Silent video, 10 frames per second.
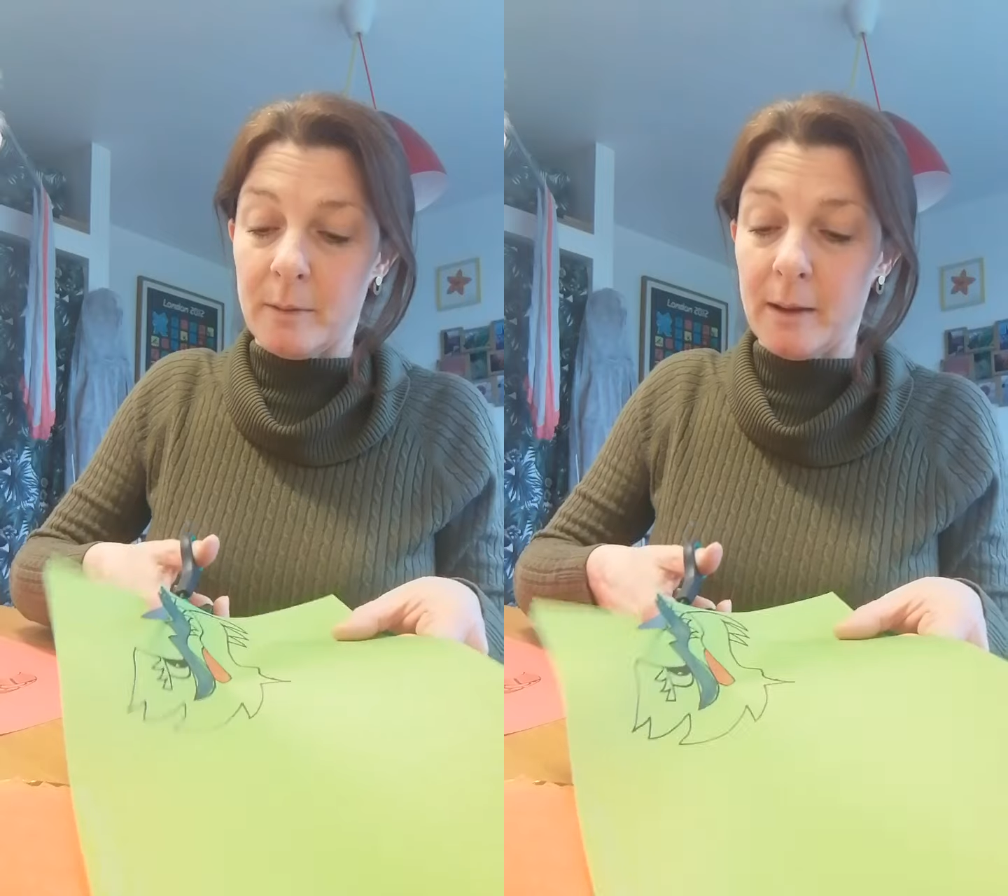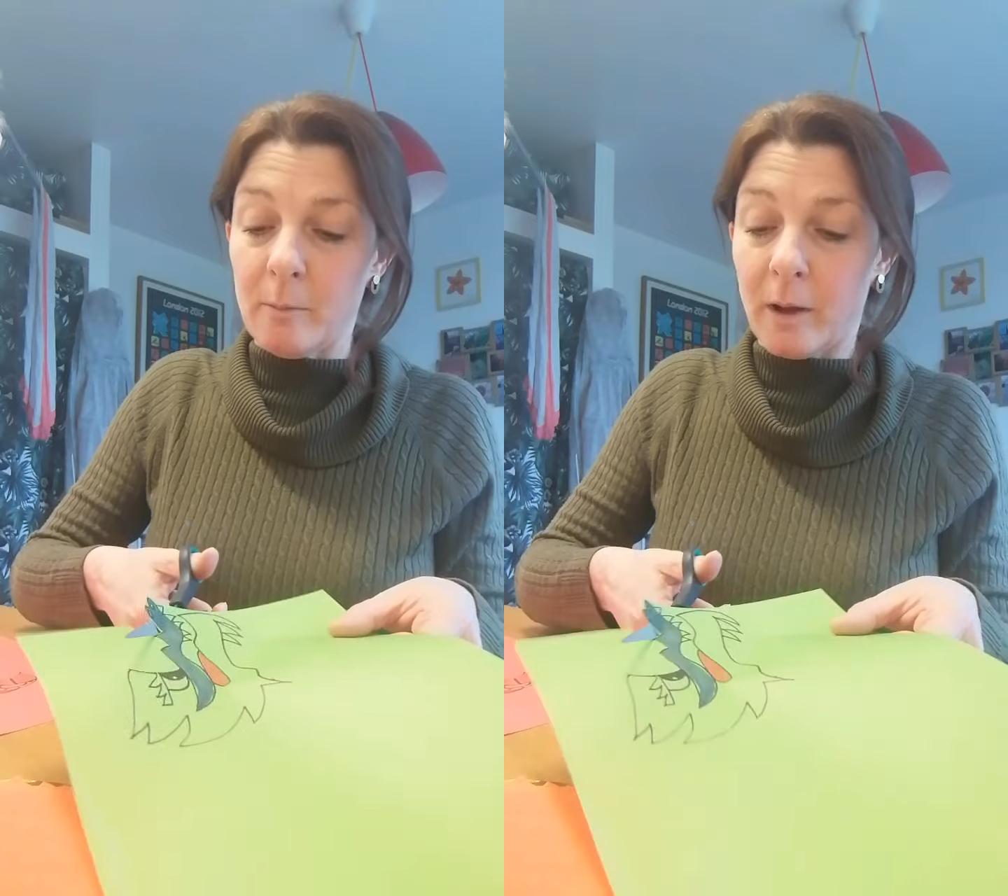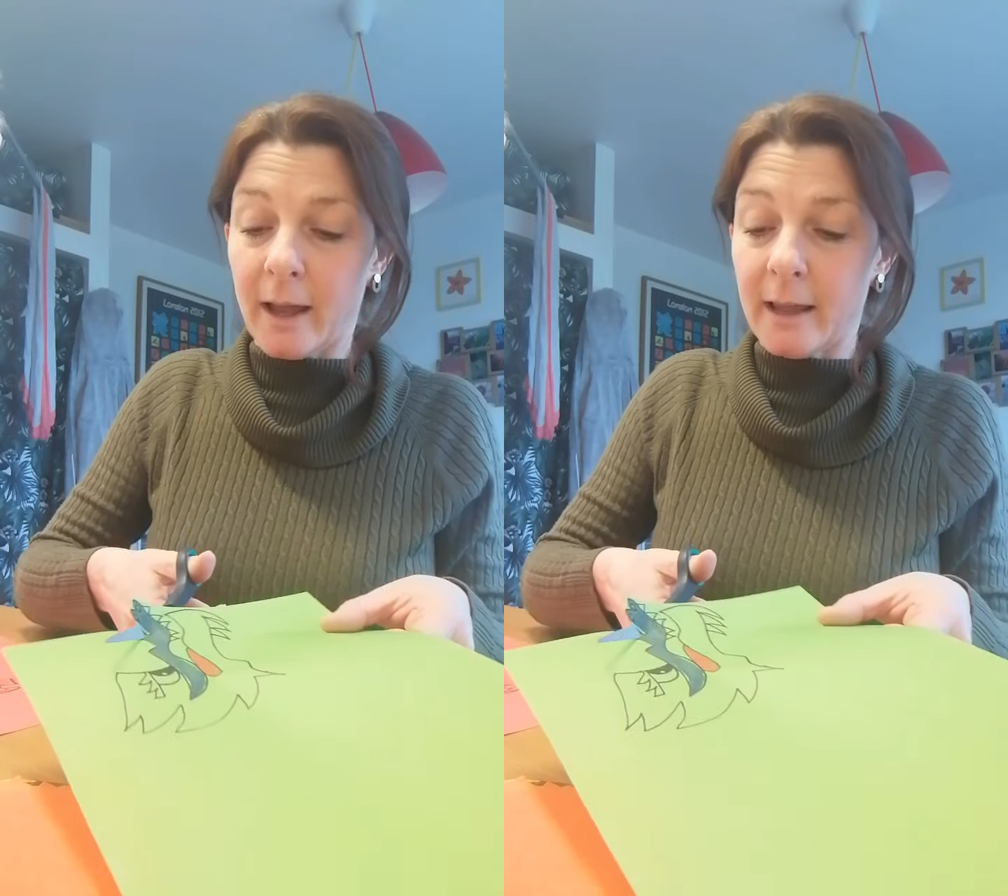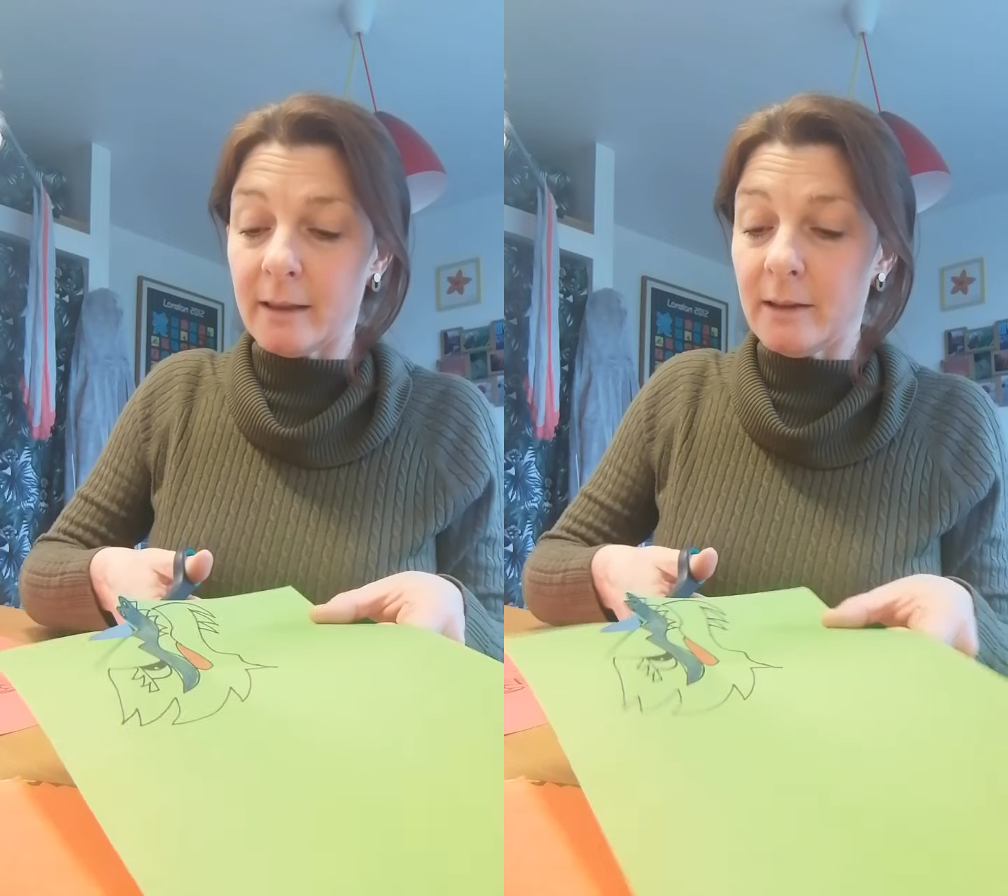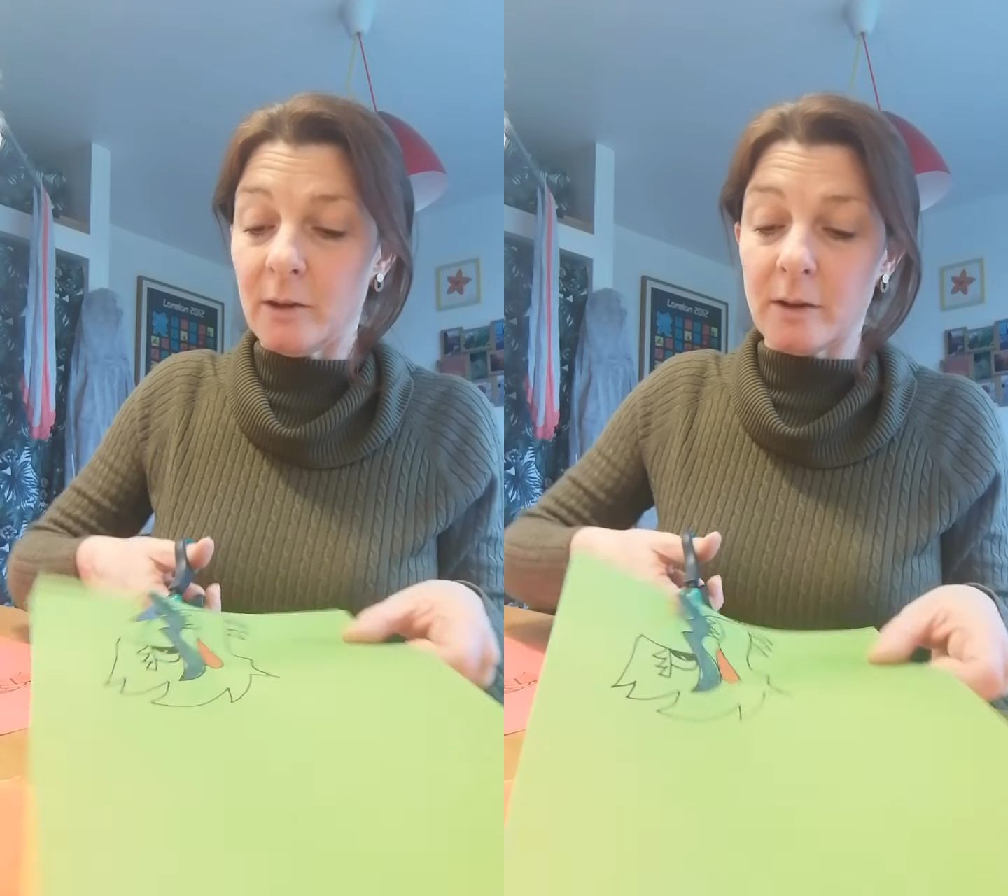
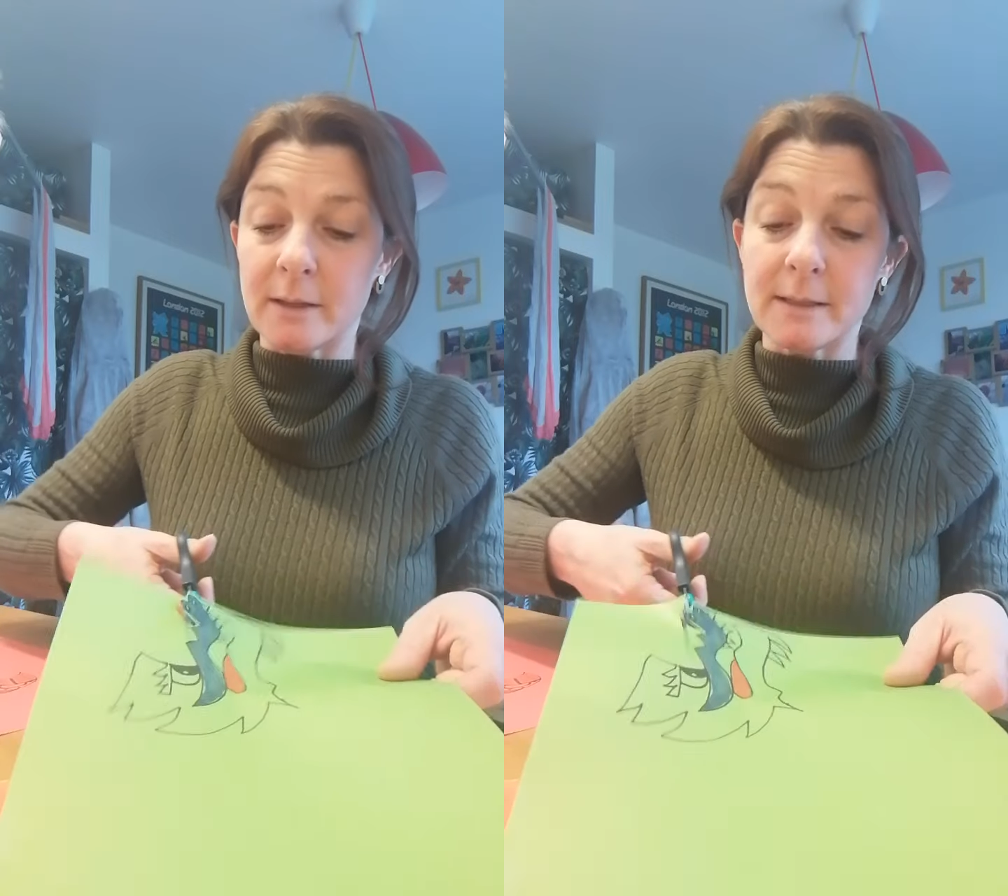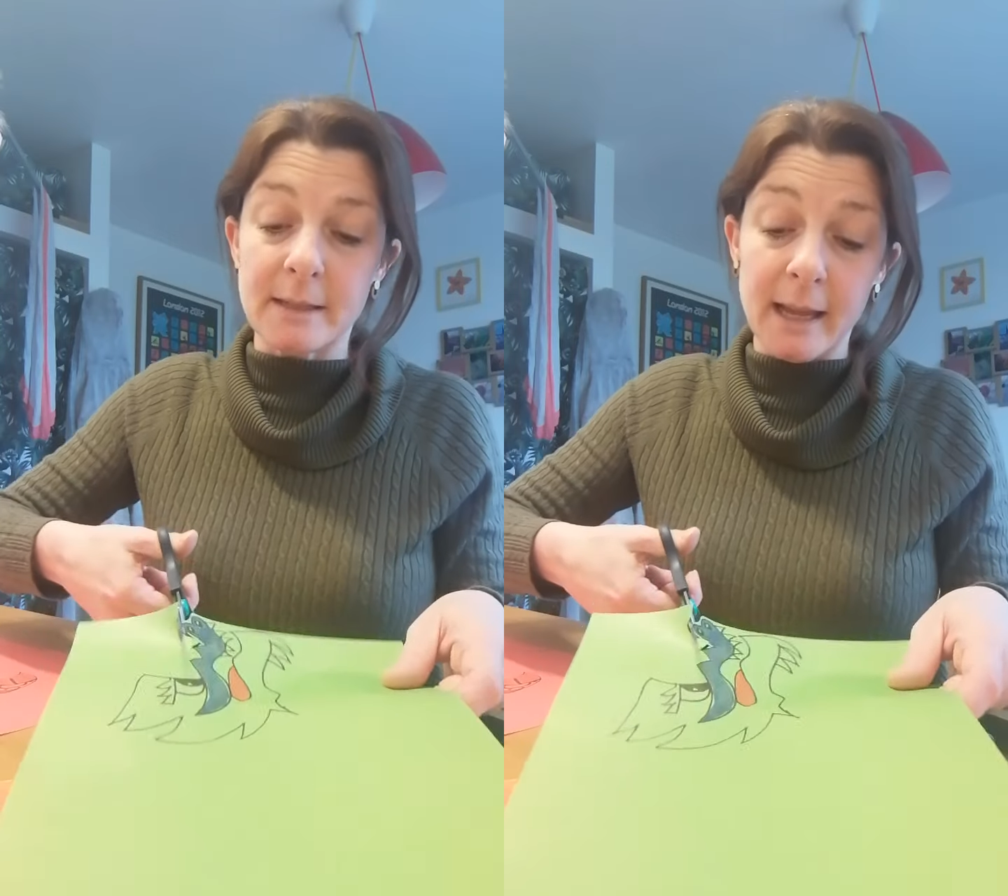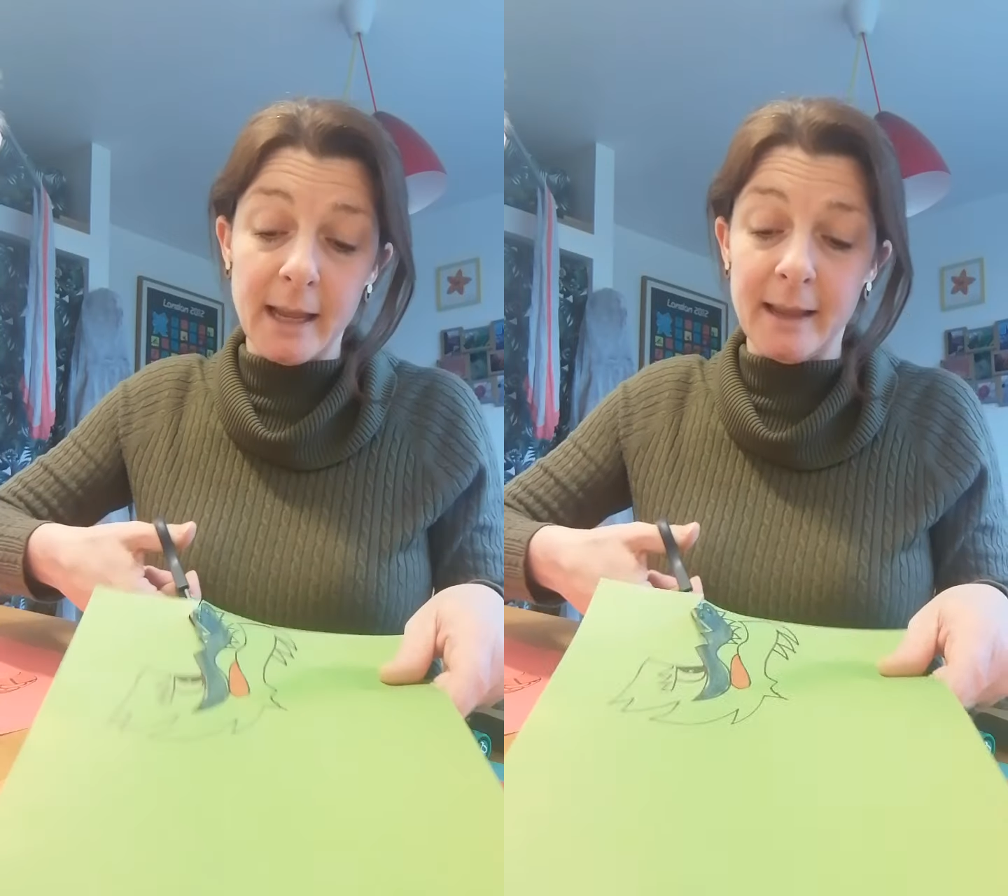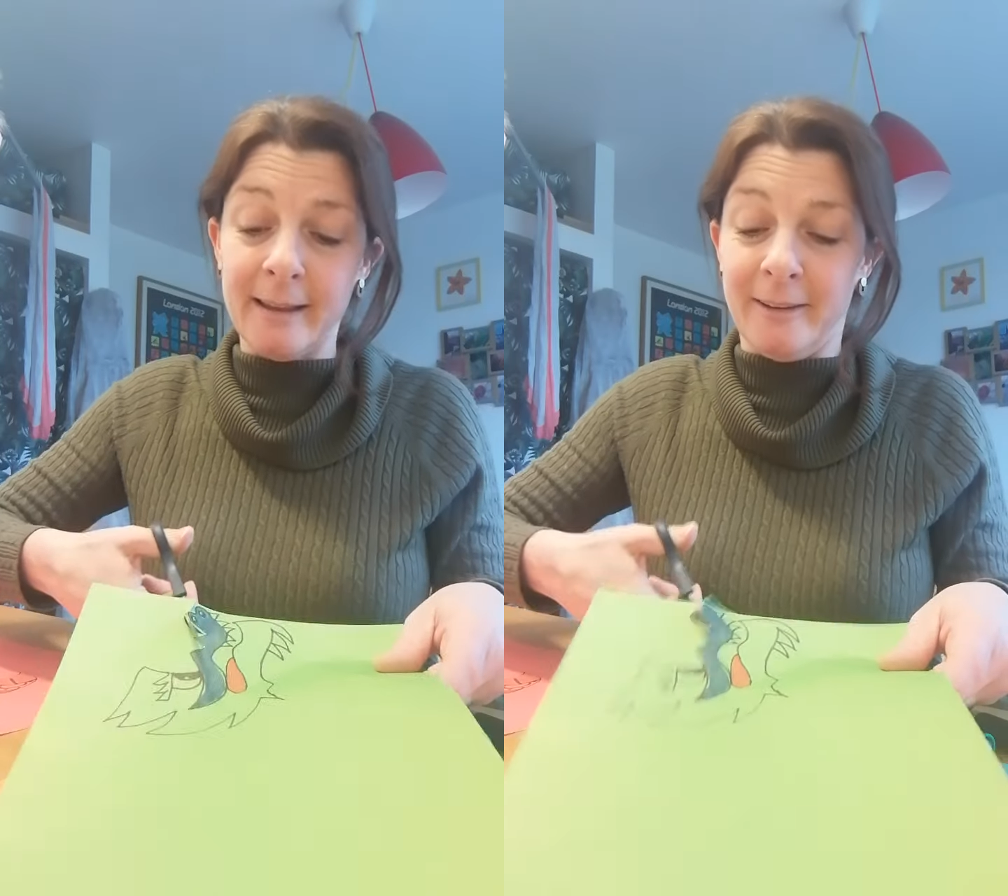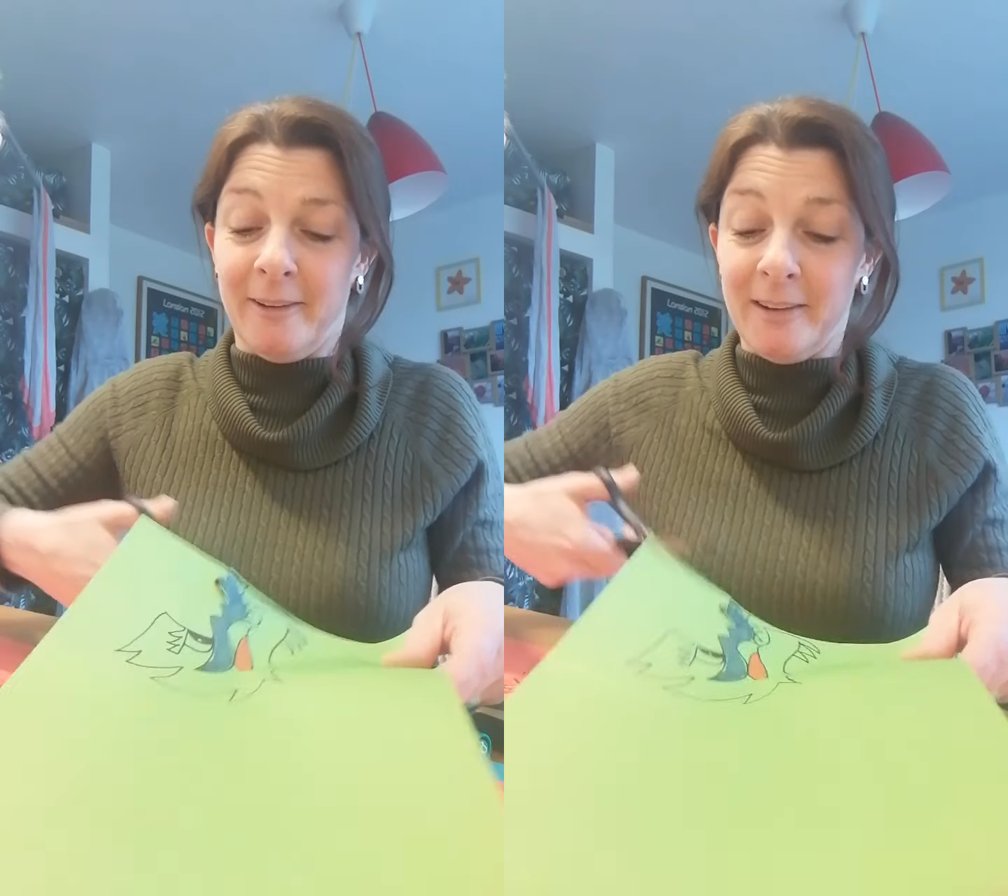Meanwhile, you can
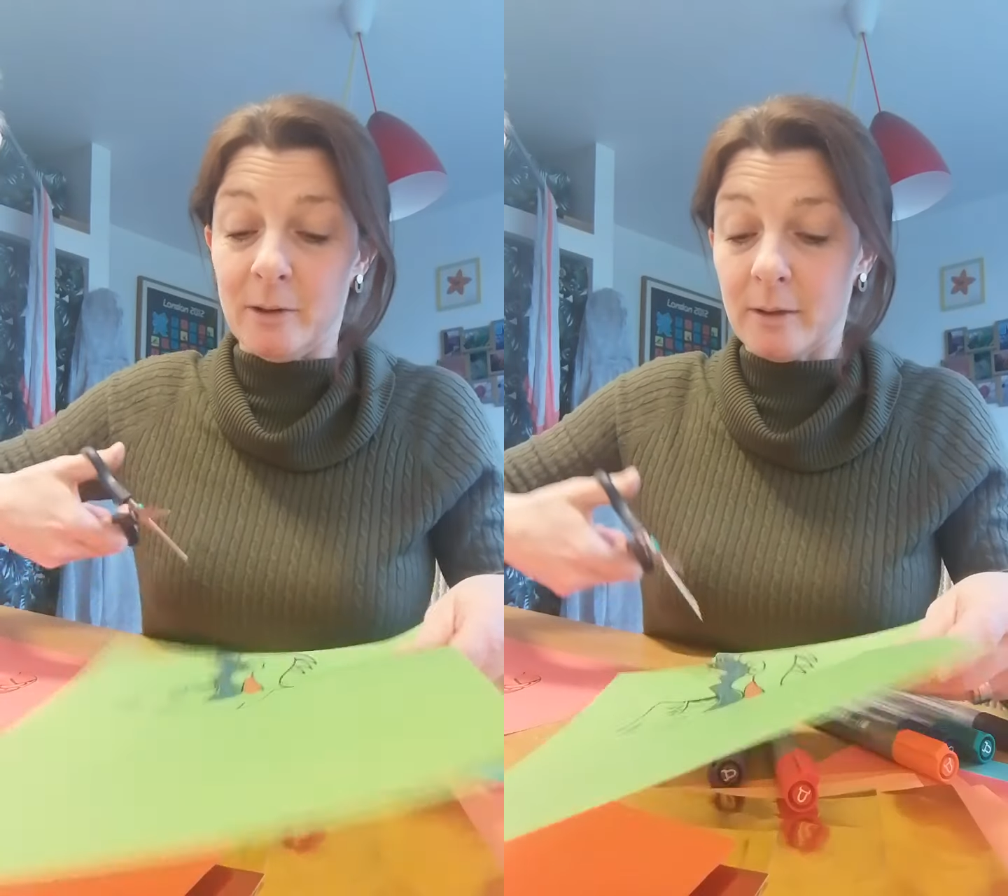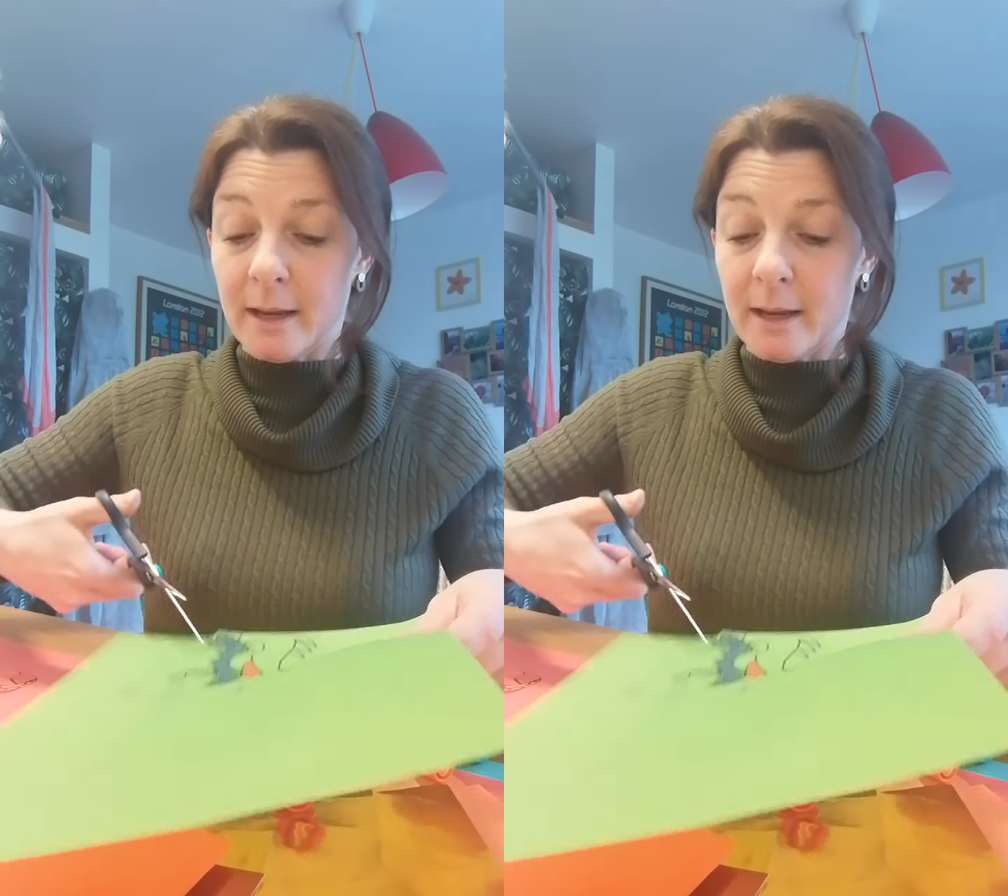sing or you